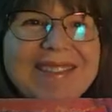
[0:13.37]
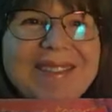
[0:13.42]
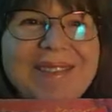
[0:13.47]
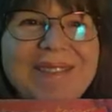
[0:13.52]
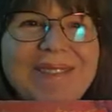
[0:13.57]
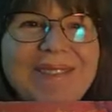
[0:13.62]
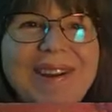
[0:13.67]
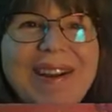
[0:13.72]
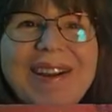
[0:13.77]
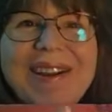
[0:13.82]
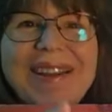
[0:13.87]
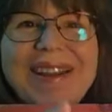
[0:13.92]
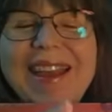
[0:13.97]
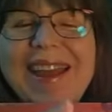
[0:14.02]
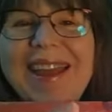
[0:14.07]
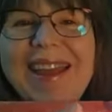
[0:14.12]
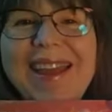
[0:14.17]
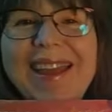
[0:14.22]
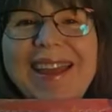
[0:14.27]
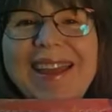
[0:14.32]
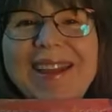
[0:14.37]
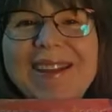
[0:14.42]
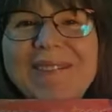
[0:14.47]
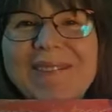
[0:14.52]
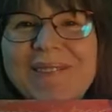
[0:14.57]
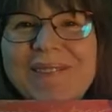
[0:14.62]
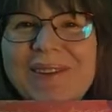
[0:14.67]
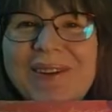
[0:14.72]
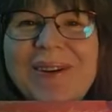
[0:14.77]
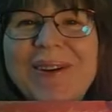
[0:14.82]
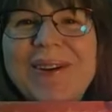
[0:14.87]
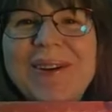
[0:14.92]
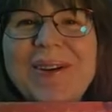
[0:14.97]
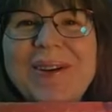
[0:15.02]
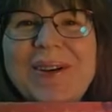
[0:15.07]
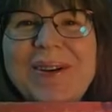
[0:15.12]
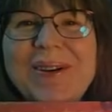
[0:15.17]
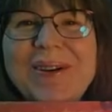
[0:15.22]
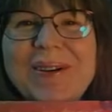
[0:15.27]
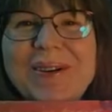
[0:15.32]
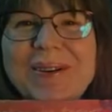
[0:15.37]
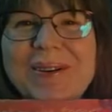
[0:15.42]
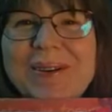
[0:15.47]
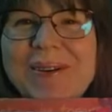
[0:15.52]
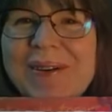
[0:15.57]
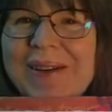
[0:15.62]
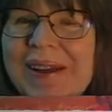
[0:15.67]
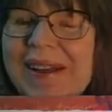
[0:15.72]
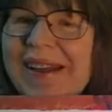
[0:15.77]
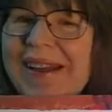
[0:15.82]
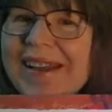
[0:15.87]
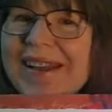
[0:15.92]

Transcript: working! Woohoo!